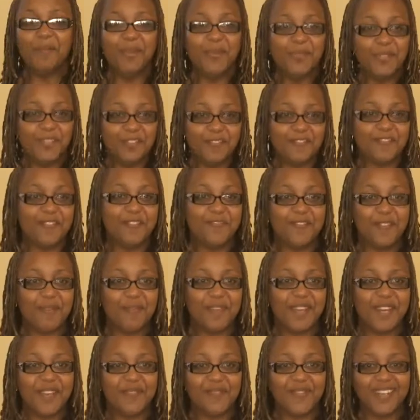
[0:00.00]
I'm no different
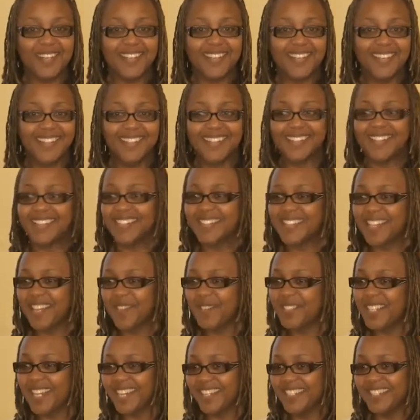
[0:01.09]
from anybody else, and the
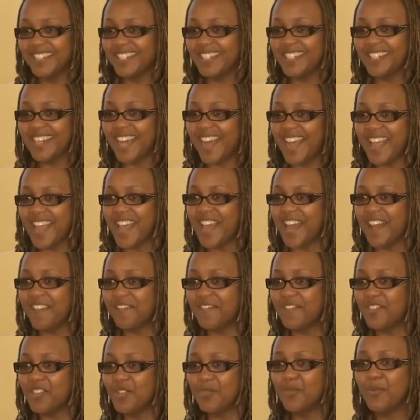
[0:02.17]
same challenges I have,
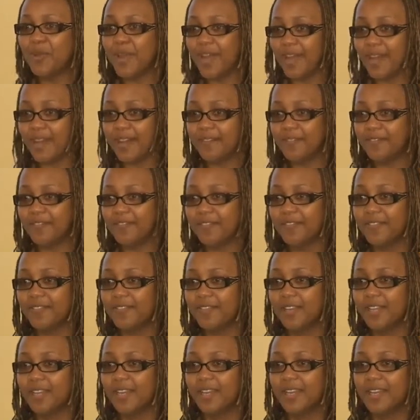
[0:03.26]
you have.
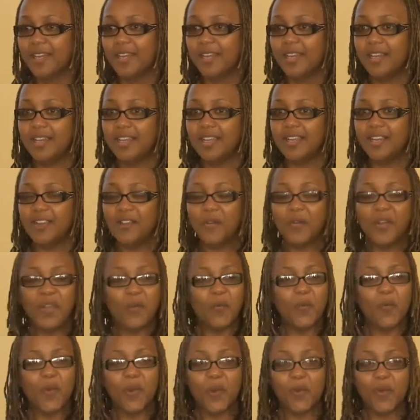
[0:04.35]
You know,
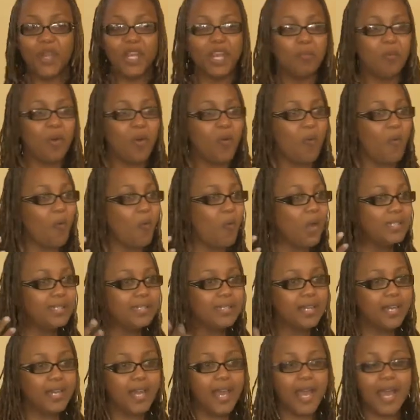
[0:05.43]
in worrying about
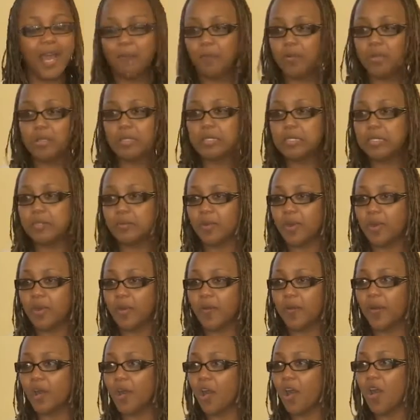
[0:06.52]
what's going to happen
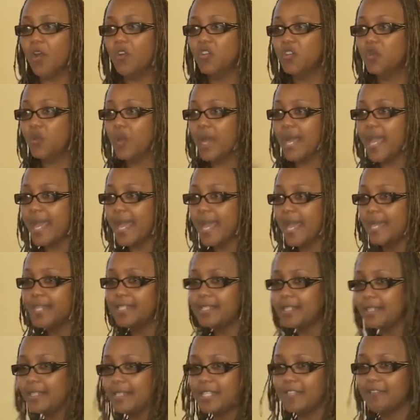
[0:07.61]
tomorrow, or how do I
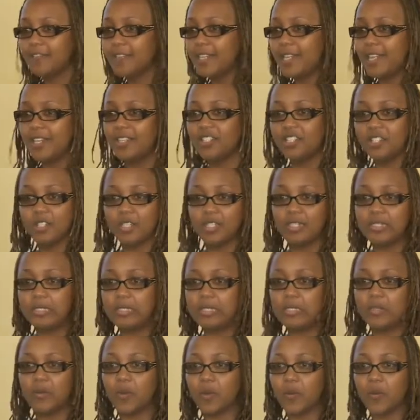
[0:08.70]
handle this financial
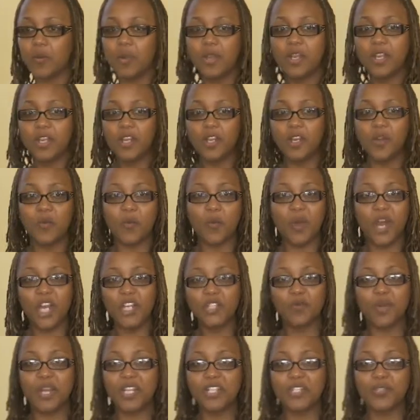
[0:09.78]
issue, or, you know,
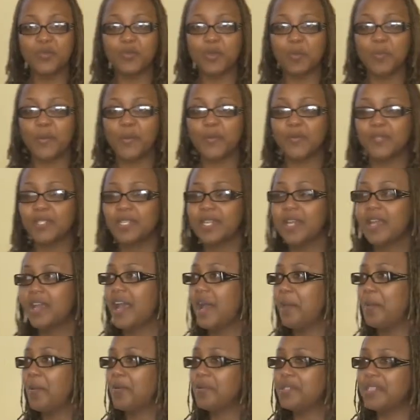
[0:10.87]
what do I do about,
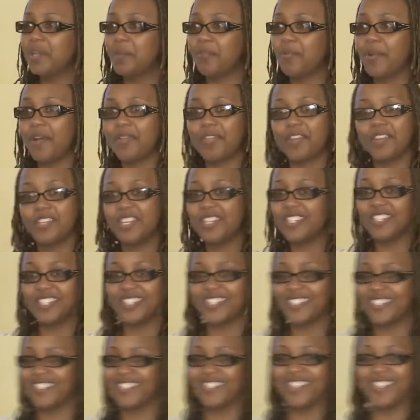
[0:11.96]
about a brother that
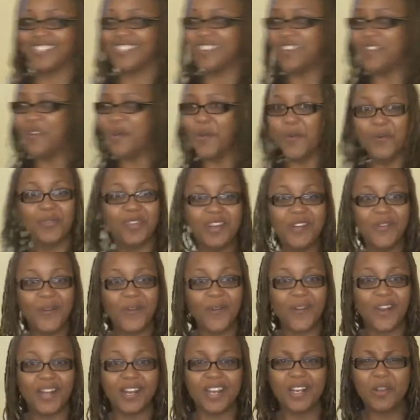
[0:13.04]
just doesn't know the
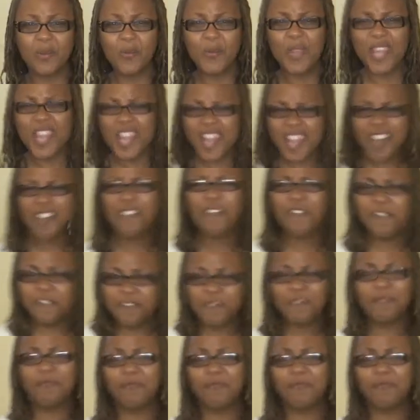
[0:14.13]
Lord? And we have